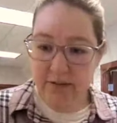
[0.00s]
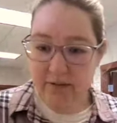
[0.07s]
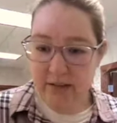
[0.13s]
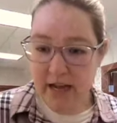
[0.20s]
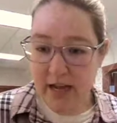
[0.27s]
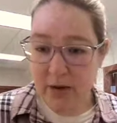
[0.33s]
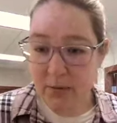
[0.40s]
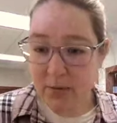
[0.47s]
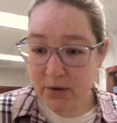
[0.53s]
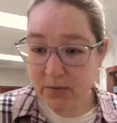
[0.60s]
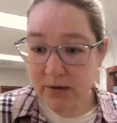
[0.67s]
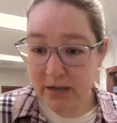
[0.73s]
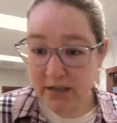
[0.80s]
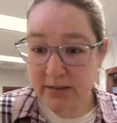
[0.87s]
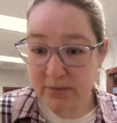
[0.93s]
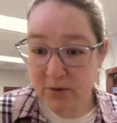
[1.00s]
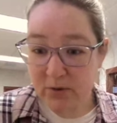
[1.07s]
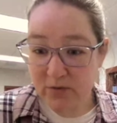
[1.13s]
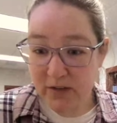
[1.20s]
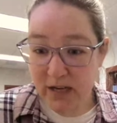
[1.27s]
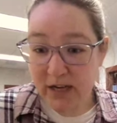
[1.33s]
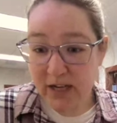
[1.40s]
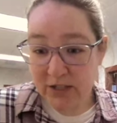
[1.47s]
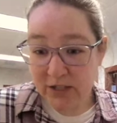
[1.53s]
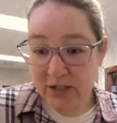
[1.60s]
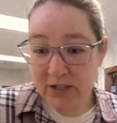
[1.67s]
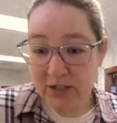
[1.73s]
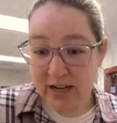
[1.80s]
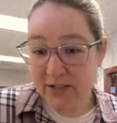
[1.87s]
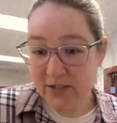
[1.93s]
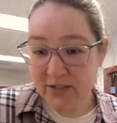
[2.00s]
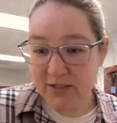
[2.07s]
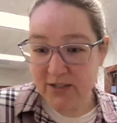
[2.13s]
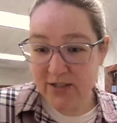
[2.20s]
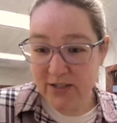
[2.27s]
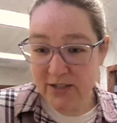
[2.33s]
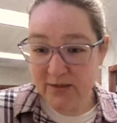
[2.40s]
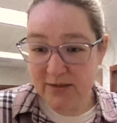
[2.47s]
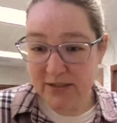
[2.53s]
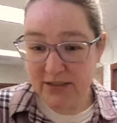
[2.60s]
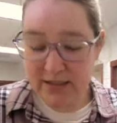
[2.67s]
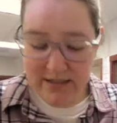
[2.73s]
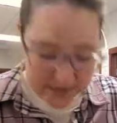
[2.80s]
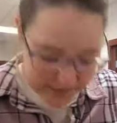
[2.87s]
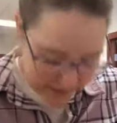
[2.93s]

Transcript: of that. We're ready to move on. You're anxious to know what this